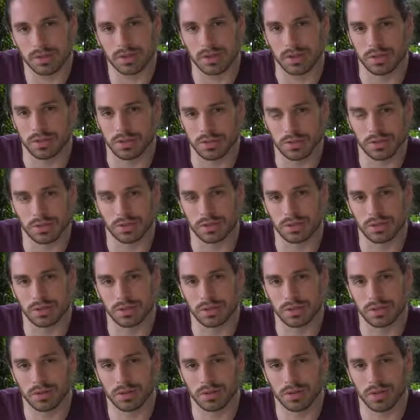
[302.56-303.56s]
is true.
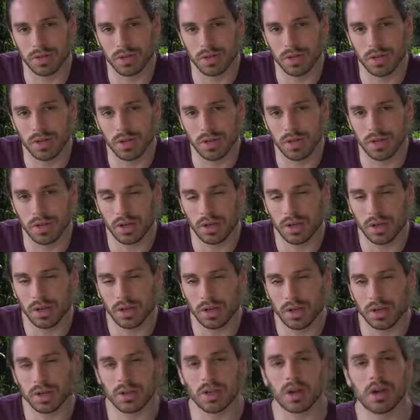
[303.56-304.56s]

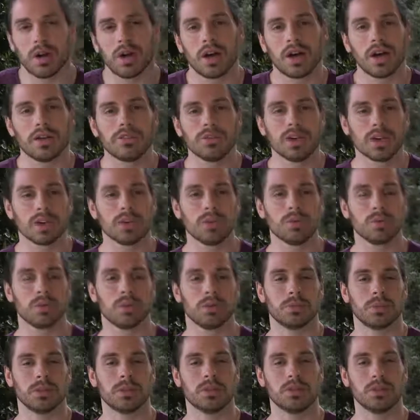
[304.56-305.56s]
The high-value
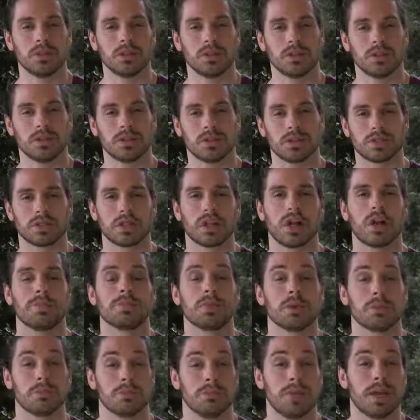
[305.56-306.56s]
woman, the
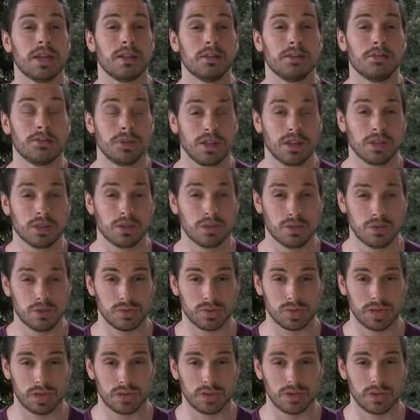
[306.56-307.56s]
type that men fear
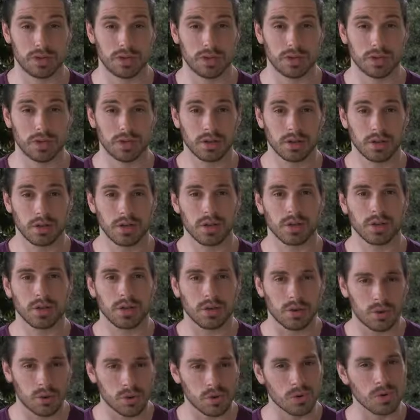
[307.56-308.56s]
losing,
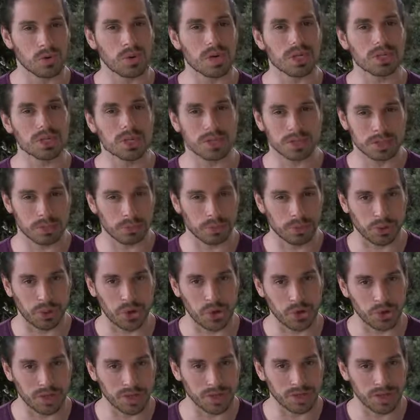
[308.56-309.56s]
always has a
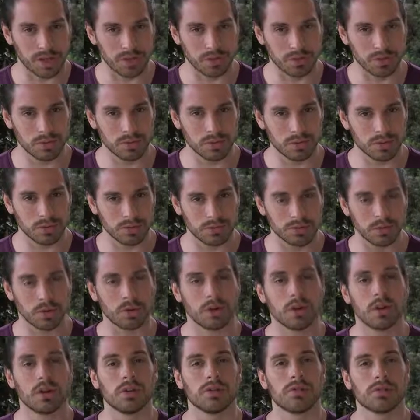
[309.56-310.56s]
priority level
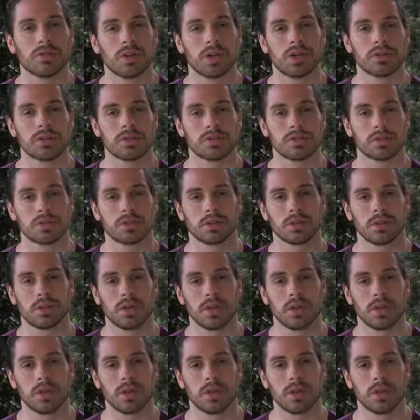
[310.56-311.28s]
for her friends.